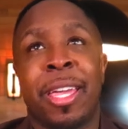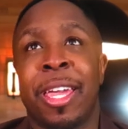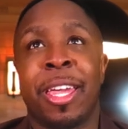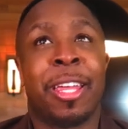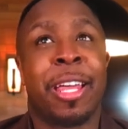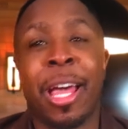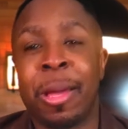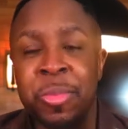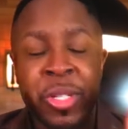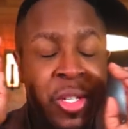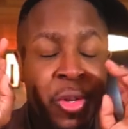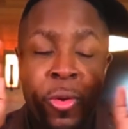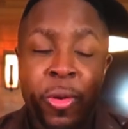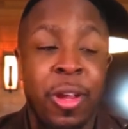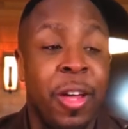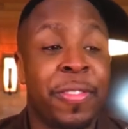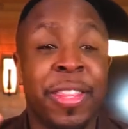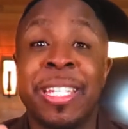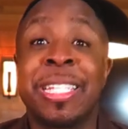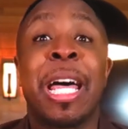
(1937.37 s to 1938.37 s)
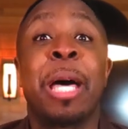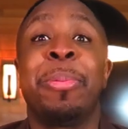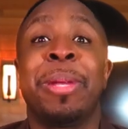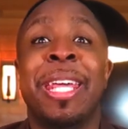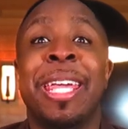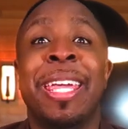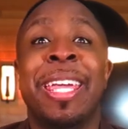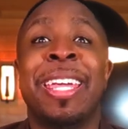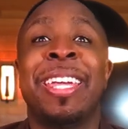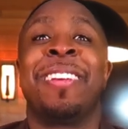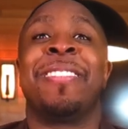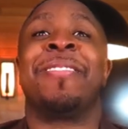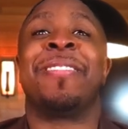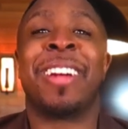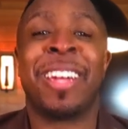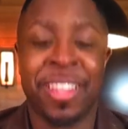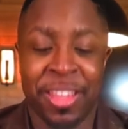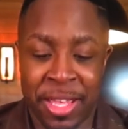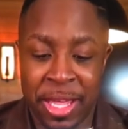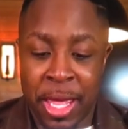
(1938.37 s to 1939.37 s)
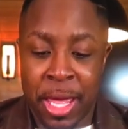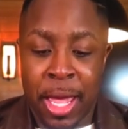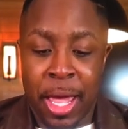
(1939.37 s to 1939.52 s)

and I'm just going off the top of the head, right?